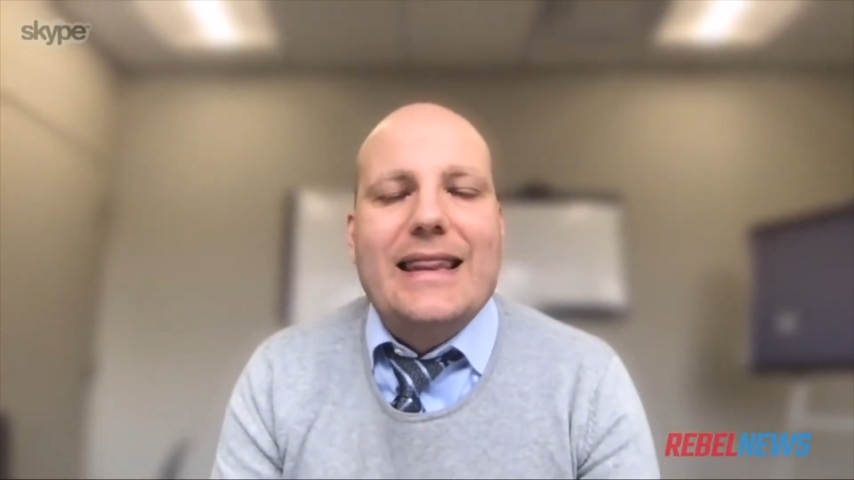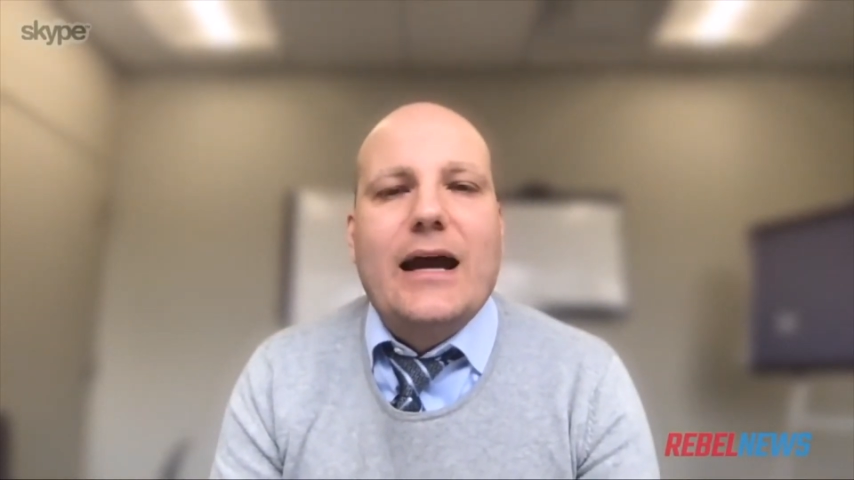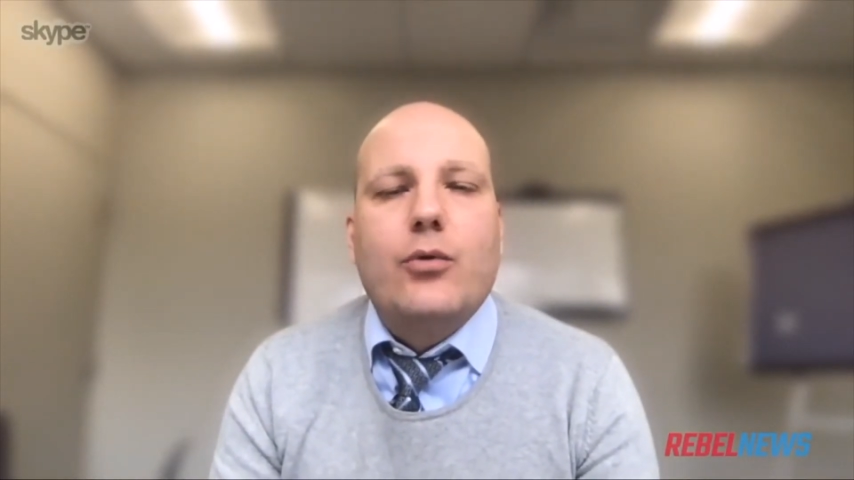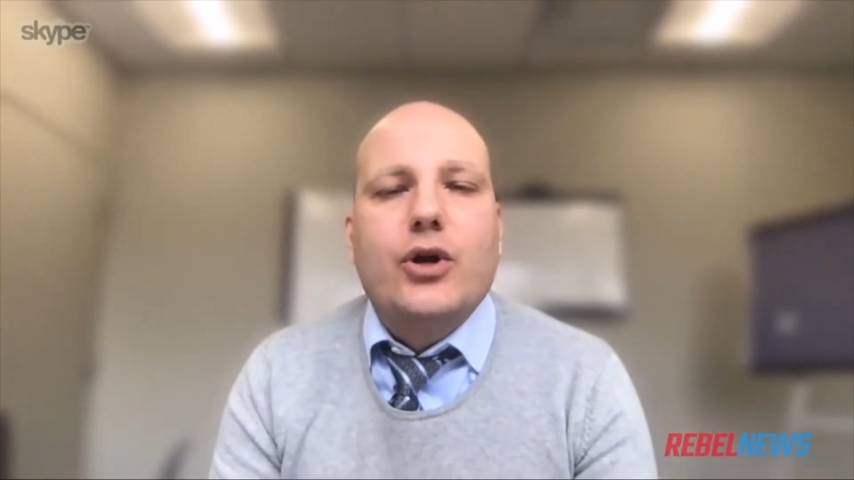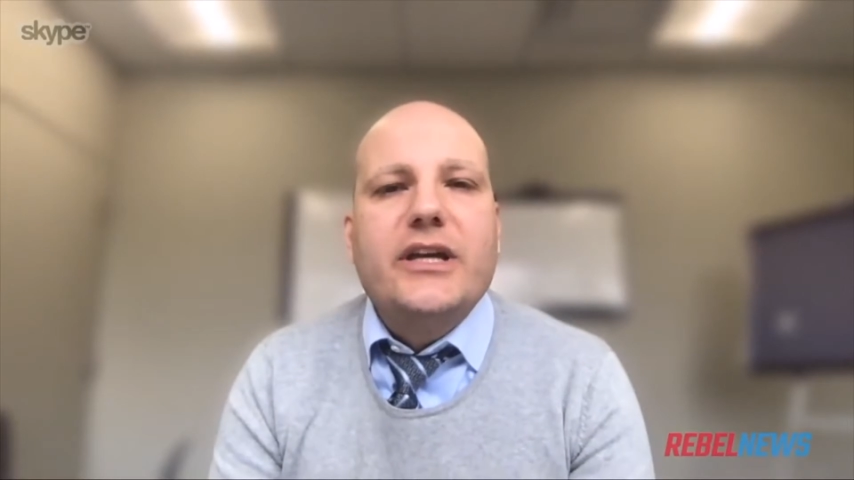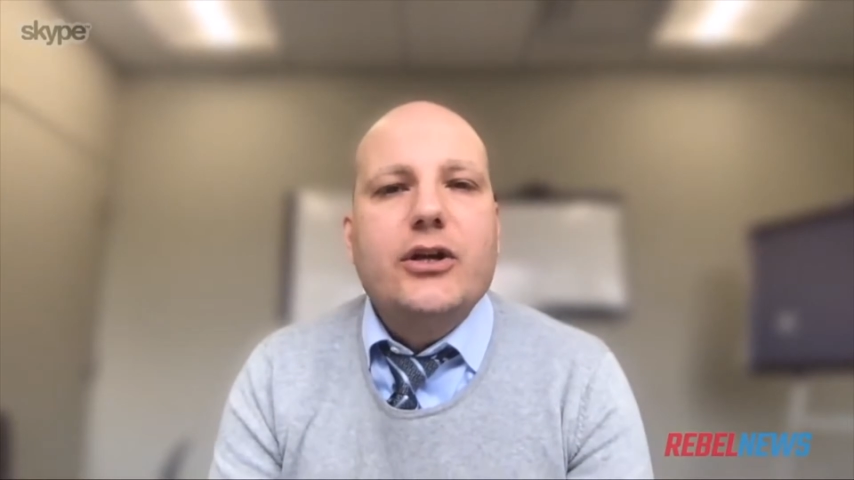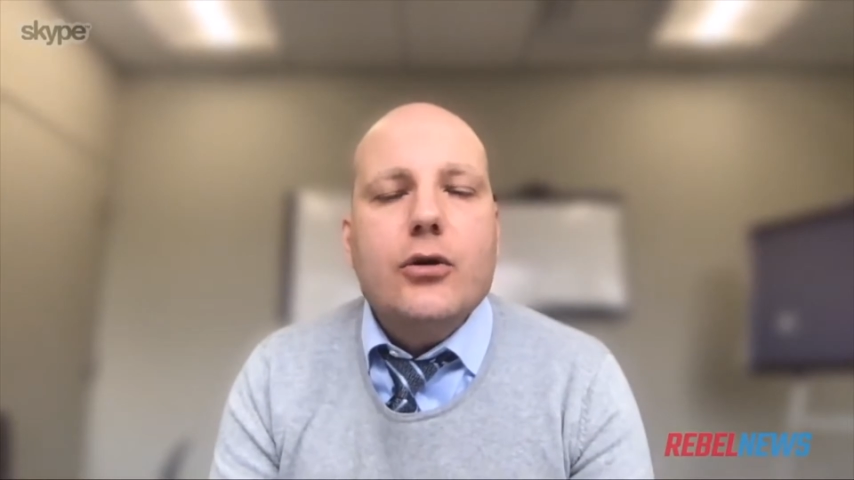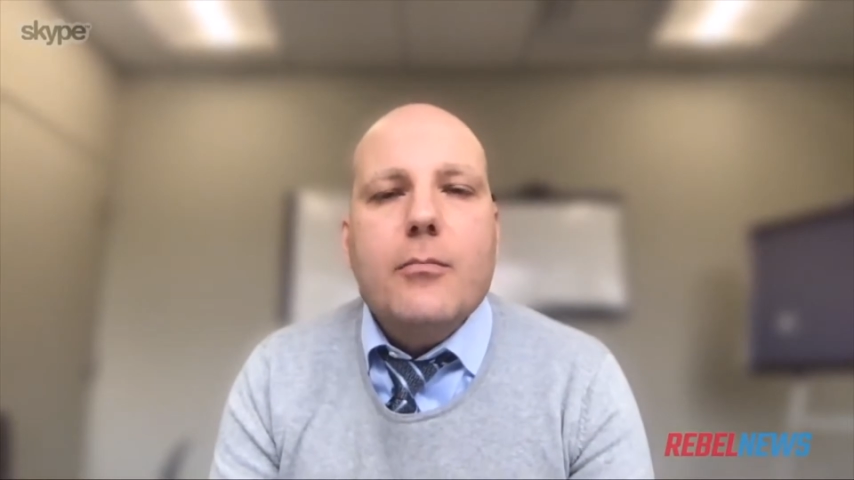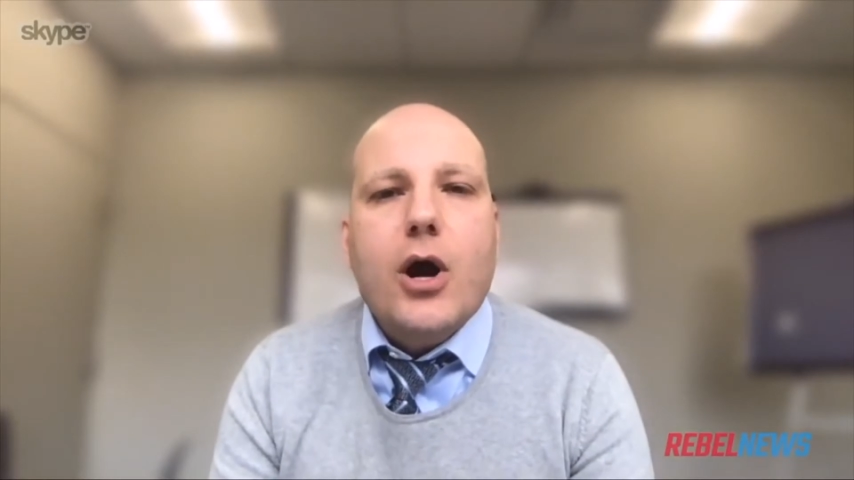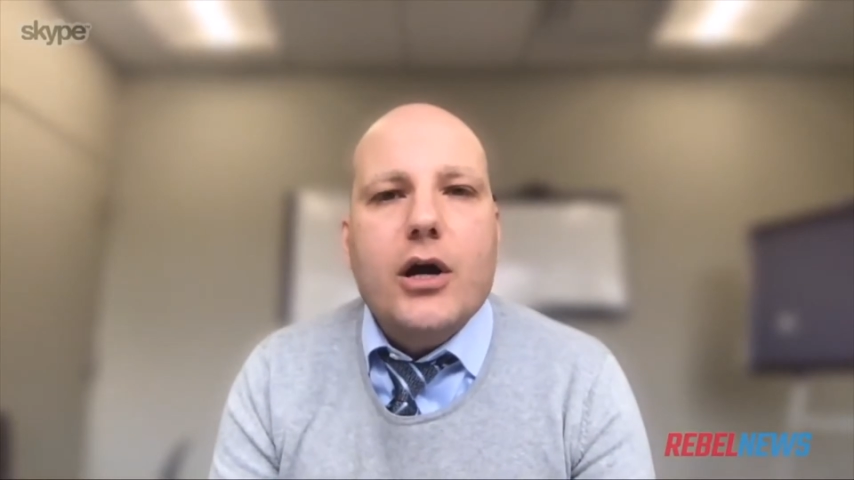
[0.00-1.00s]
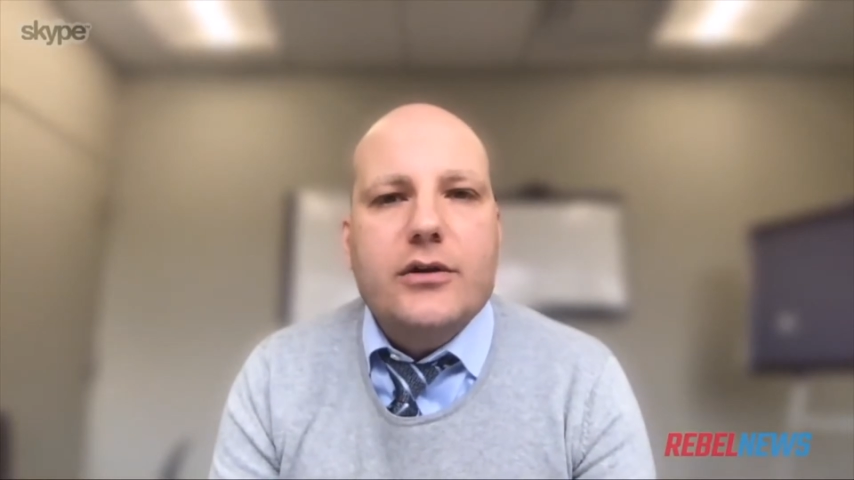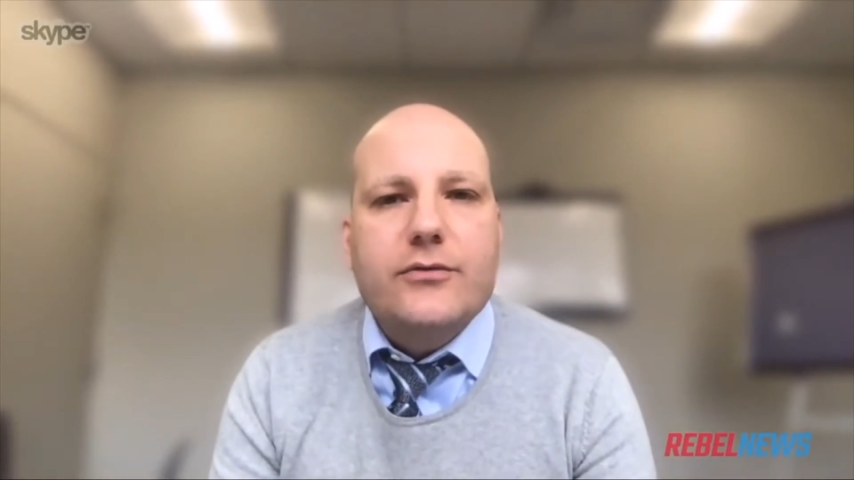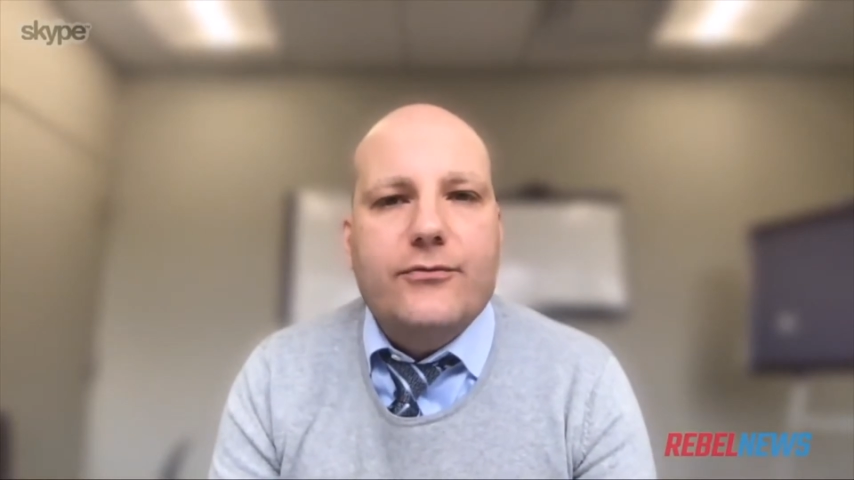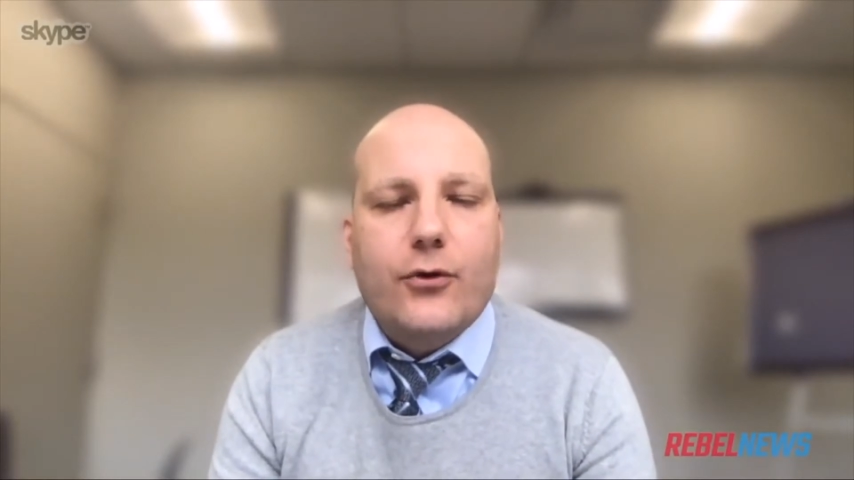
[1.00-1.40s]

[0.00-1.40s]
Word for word: that were earmarked